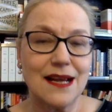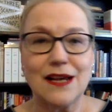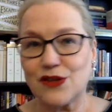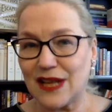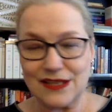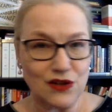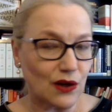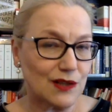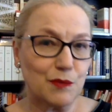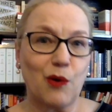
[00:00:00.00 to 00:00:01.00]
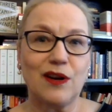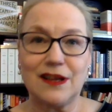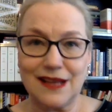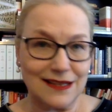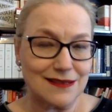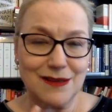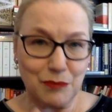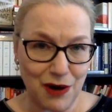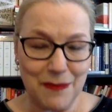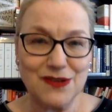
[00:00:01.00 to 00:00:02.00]
so that's not a spoiler, that's the
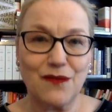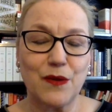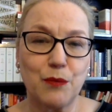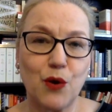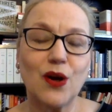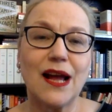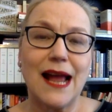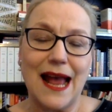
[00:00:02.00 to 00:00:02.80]
premise of the book.